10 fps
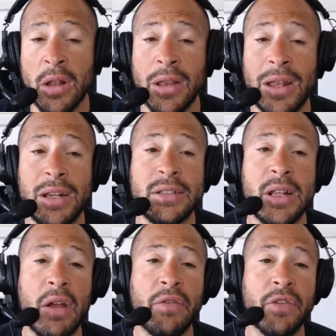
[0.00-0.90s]
Let us
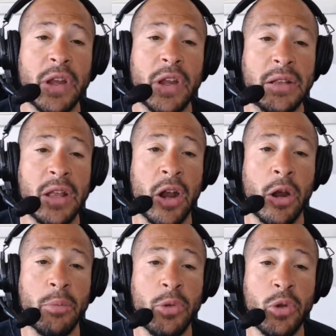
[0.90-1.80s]
not forget that
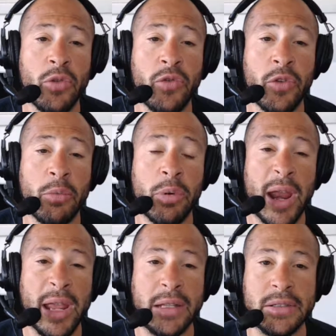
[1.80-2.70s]
our beautiful
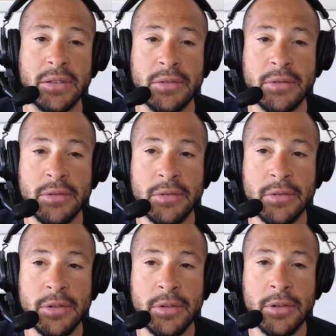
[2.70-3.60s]
brains
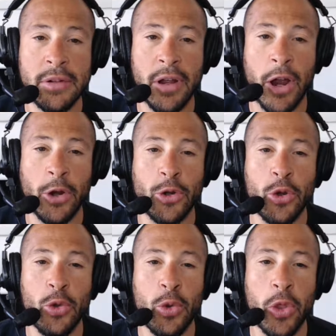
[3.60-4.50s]
are
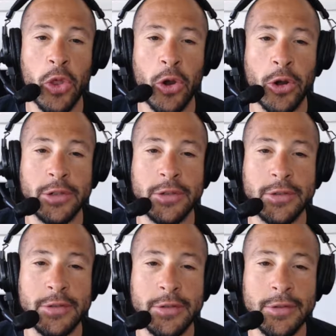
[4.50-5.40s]

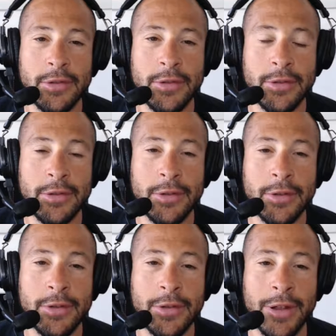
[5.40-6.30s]
2/3
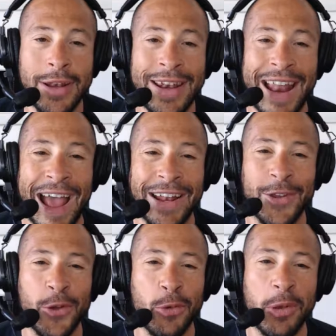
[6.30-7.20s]

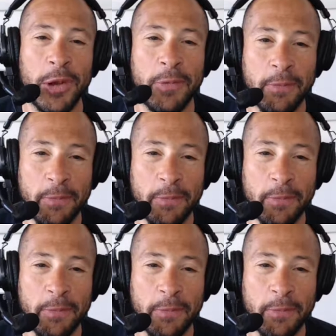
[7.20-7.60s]
non-human.